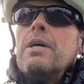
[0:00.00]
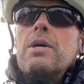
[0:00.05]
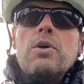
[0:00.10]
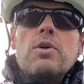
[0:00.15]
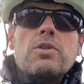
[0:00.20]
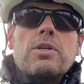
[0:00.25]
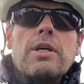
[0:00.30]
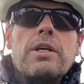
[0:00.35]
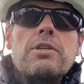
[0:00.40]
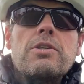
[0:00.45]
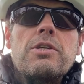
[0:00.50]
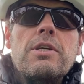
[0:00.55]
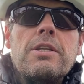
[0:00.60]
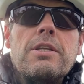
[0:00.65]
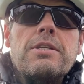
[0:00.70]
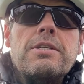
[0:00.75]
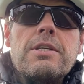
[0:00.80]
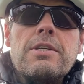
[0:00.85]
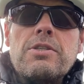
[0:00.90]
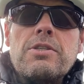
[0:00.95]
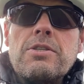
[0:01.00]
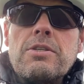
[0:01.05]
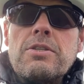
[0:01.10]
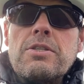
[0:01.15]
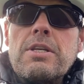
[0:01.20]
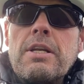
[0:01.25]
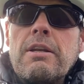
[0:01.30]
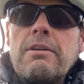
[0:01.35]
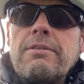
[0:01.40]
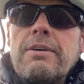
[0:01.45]
so you can see the distance,
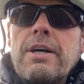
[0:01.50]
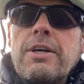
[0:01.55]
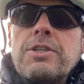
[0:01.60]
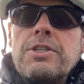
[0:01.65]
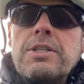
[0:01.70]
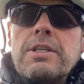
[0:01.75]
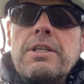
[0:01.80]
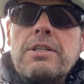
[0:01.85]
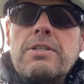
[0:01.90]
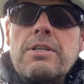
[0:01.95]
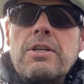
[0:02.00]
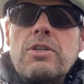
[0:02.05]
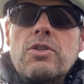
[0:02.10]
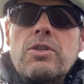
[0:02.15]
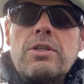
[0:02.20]
elevation, etc,